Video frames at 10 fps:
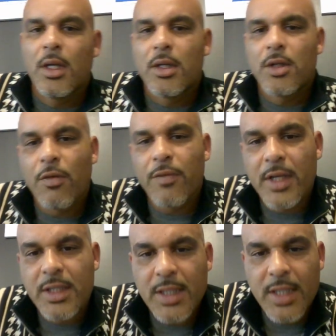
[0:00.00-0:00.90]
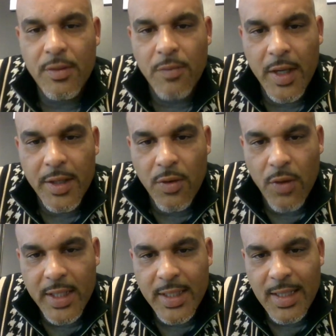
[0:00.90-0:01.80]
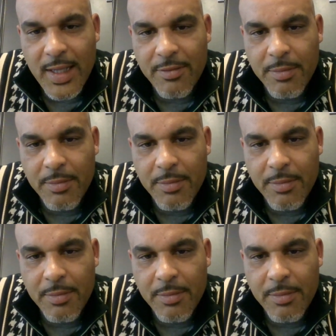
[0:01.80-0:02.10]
Don't forget to get right or get left